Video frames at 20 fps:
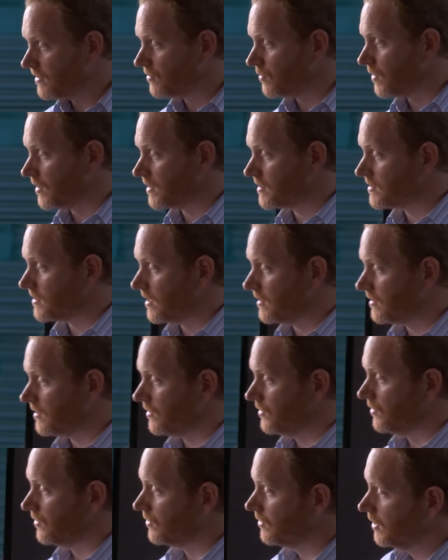To what extent
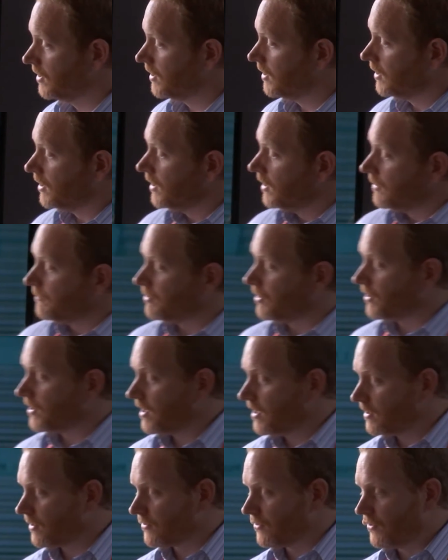can you plug
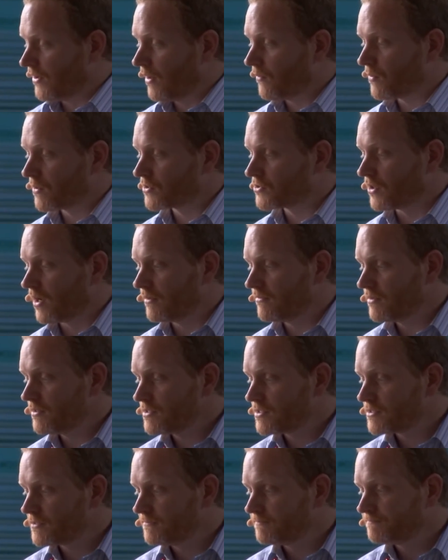in other network
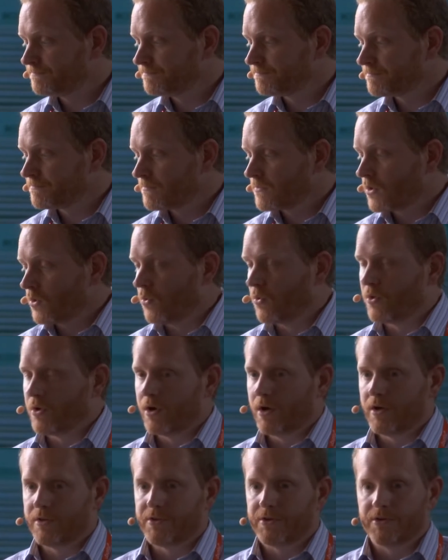drivers or
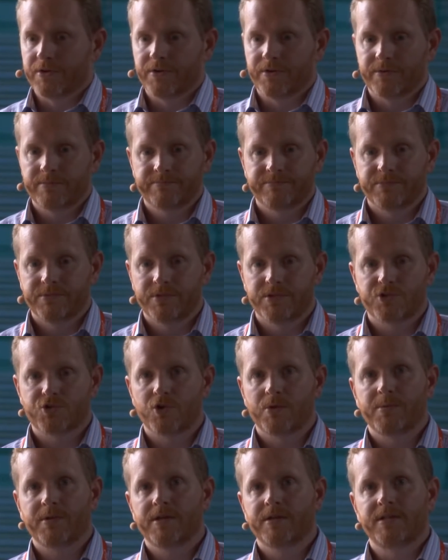other
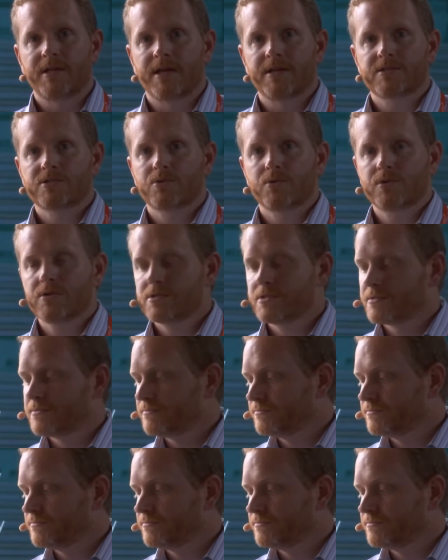distributed data stores?